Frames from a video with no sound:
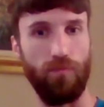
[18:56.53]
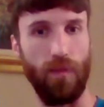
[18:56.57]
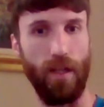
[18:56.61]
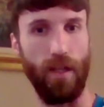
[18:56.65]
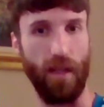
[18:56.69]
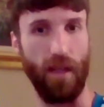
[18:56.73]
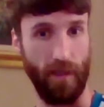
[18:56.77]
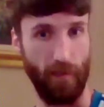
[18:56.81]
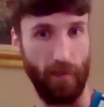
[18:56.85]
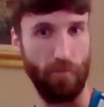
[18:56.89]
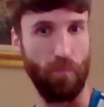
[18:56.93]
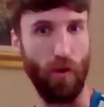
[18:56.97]

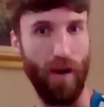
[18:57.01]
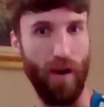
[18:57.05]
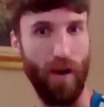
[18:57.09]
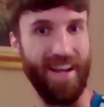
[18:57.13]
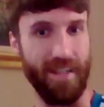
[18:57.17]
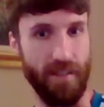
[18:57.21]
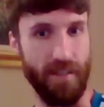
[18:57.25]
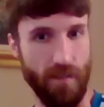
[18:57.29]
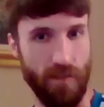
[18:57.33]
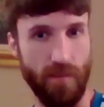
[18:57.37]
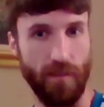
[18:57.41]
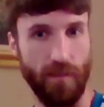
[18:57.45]
like,
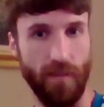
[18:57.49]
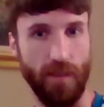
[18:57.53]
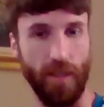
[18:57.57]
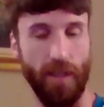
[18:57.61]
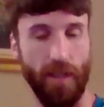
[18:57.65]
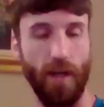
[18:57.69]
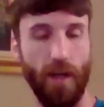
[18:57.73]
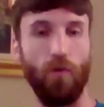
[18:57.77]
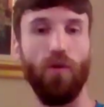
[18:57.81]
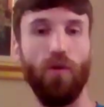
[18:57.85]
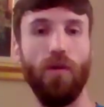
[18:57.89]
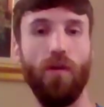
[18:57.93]
praised, you
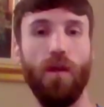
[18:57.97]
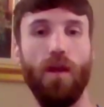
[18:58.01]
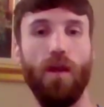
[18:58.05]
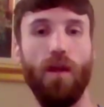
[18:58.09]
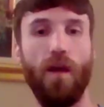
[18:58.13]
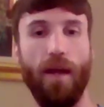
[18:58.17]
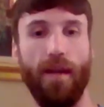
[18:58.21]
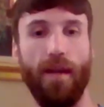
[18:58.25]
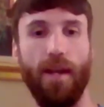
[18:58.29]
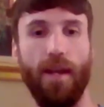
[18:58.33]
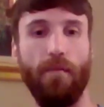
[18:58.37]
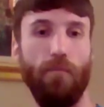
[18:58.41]
know,
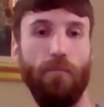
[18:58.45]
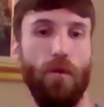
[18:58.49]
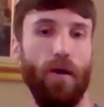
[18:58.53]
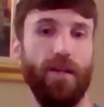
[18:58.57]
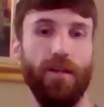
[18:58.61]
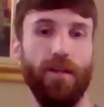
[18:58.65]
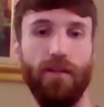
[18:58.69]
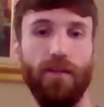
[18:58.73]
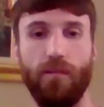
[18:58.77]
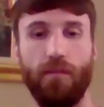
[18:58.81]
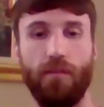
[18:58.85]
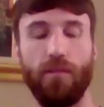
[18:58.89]
and that
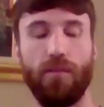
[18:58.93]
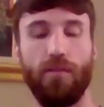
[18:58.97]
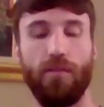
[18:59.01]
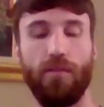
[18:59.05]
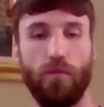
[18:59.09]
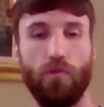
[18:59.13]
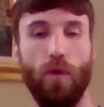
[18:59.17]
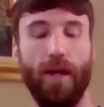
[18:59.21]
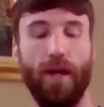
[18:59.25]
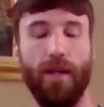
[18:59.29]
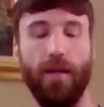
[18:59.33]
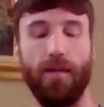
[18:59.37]
might
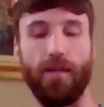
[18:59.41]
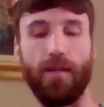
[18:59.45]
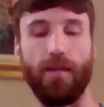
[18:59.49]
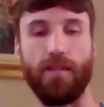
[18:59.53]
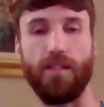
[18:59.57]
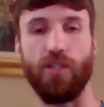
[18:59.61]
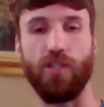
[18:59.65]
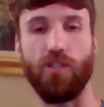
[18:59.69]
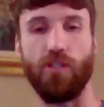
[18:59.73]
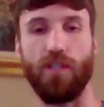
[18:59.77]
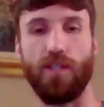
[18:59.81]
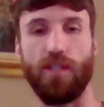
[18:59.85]
sway their
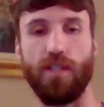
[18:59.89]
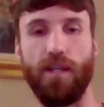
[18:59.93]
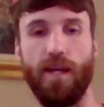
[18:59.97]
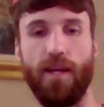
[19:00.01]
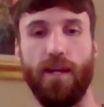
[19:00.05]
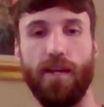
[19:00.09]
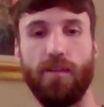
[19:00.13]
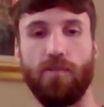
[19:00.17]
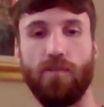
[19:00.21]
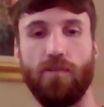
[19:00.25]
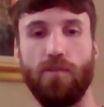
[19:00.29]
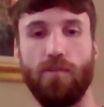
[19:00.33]
decisions then
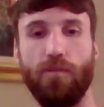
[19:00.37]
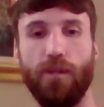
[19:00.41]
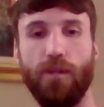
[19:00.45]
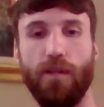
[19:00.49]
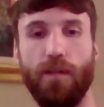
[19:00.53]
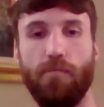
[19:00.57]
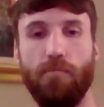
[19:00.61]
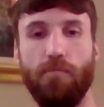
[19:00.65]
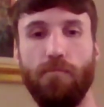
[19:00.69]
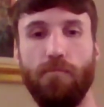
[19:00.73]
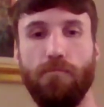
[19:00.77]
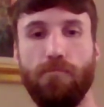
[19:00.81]
and stuff, you
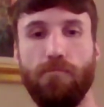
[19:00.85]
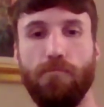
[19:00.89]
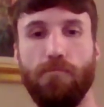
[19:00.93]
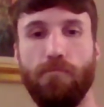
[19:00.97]
know.